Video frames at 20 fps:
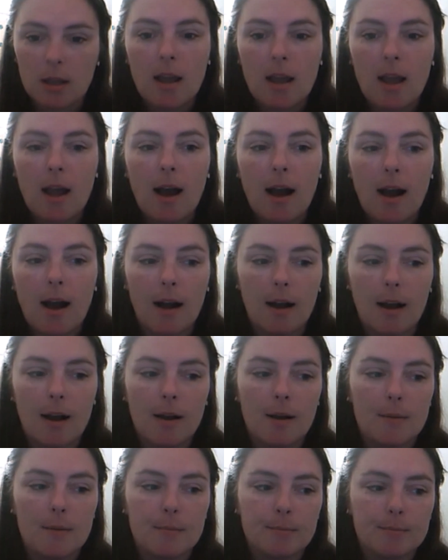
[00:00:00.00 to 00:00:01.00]

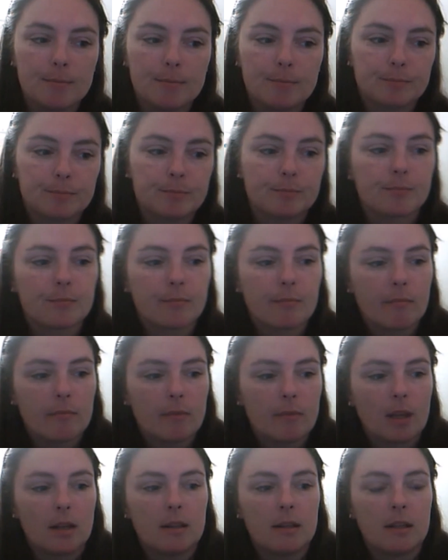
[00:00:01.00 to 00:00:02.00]
then
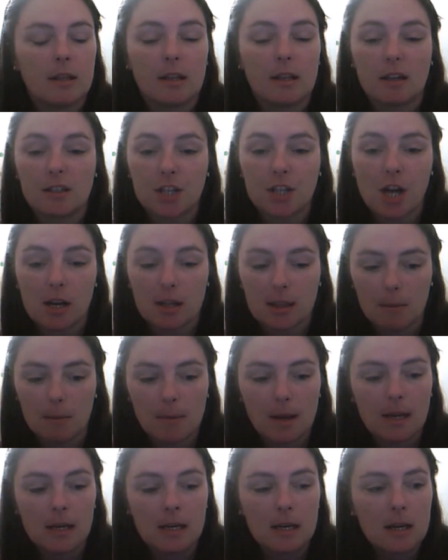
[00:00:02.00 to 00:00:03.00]
I chuck them
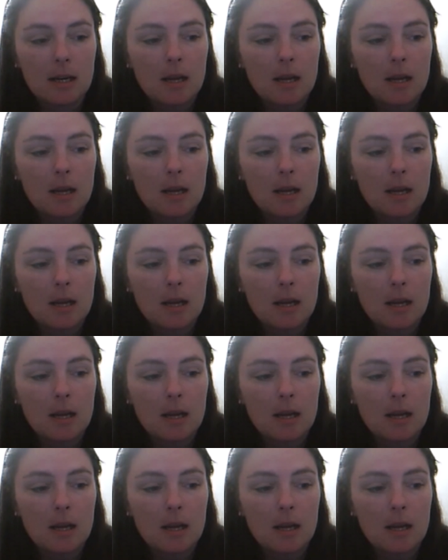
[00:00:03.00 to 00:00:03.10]
in.